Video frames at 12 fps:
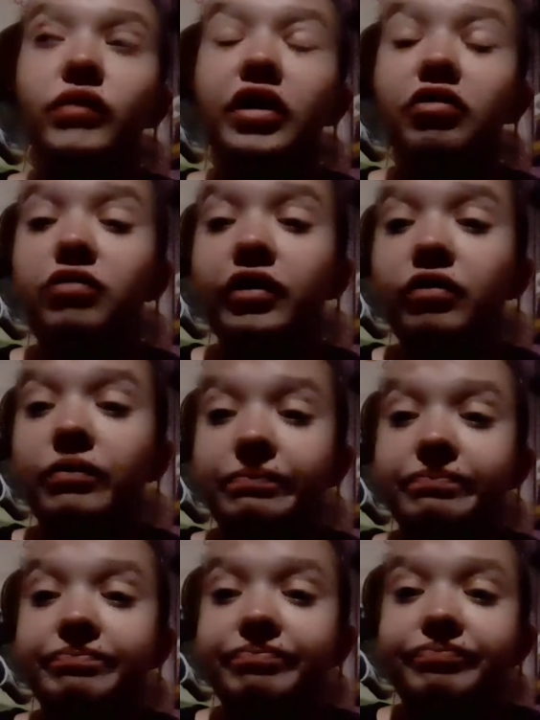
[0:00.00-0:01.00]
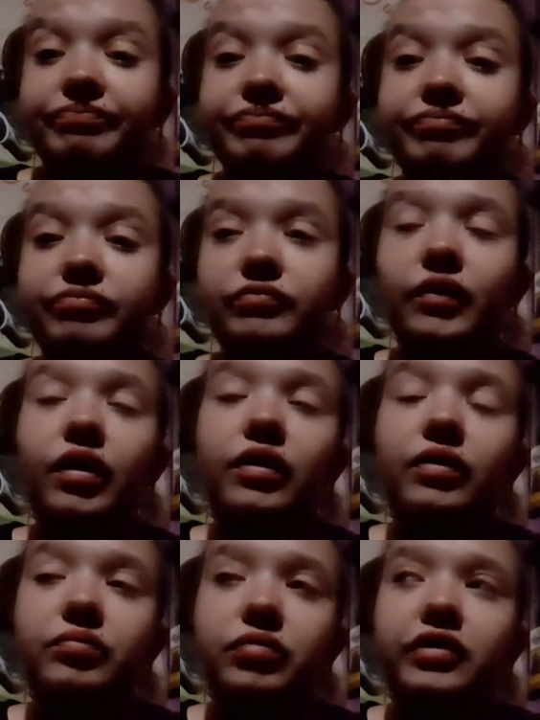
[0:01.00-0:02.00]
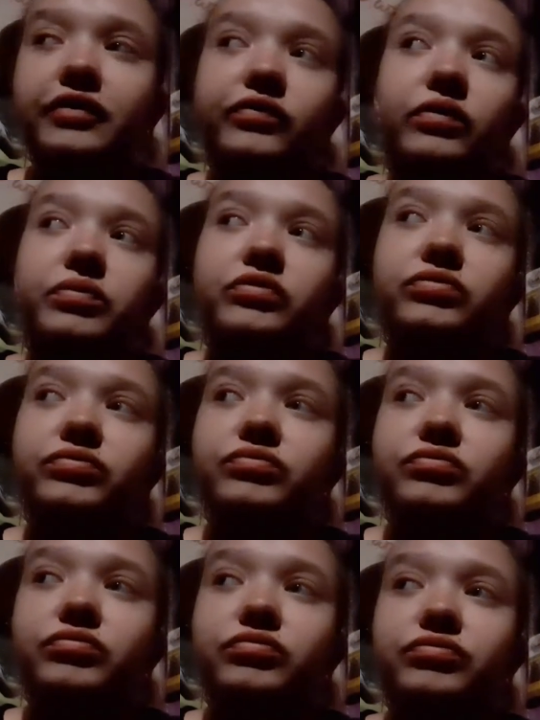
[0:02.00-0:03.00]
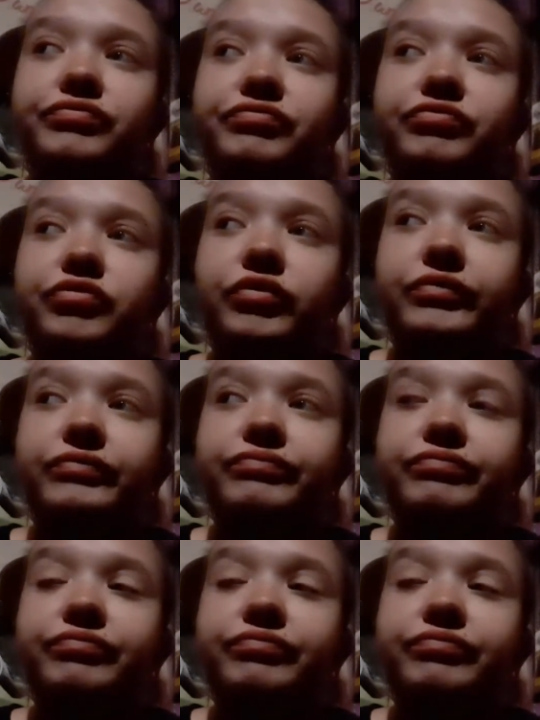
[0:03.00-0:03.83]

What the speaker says: it'll kill them. Plain and simple. So,